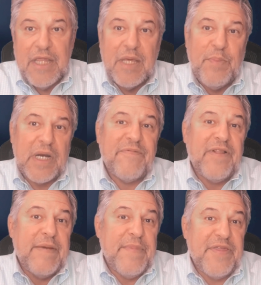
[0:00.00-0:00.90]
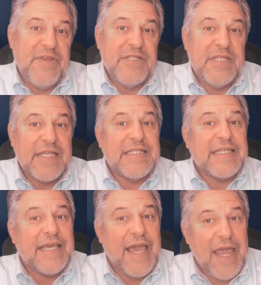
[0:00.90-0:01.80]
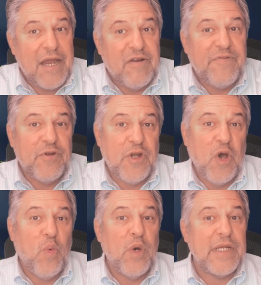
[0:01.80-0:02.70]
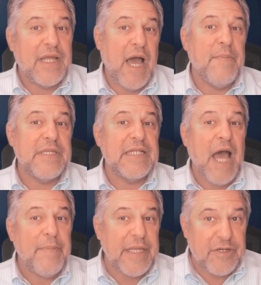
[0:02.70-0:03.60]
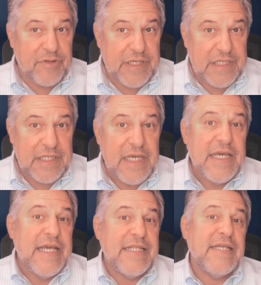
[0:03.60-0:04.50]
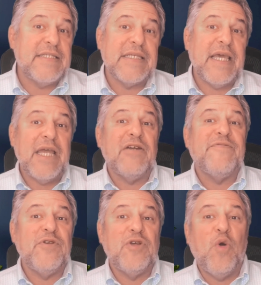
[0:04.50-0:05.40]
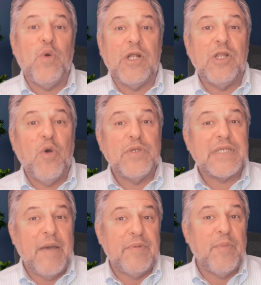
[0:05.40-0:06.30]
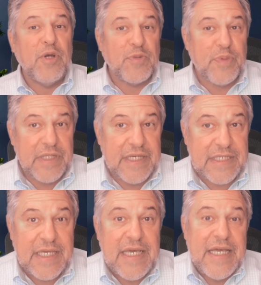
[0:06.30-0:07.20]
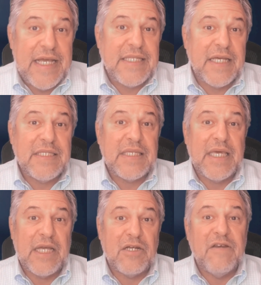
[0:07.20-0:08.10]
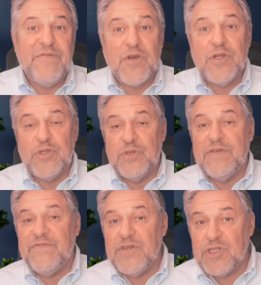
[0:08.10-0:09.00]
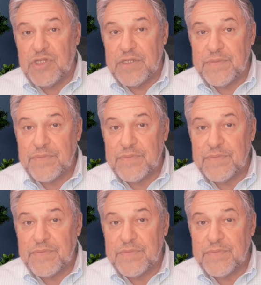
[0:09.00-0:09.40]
The butterfly method doesn't care if you know what a common denominator is. It doesn't care if you know what a lowest common multiple is. It doesn't care if you can do division.